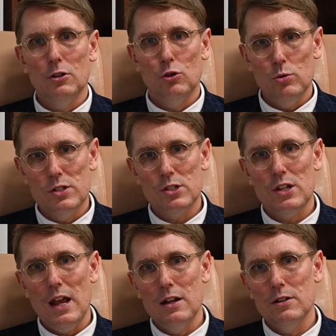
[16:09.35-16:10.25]
good
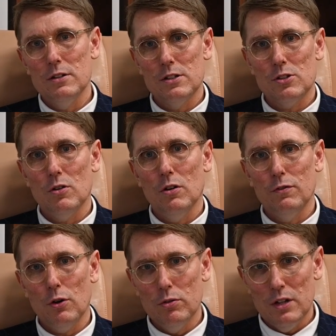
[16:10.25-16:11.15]
standards
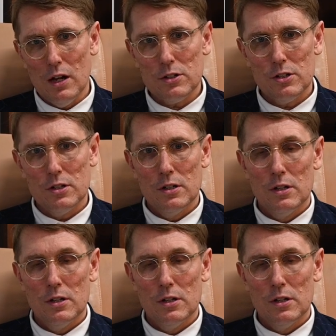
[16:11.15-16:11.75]
of conduct.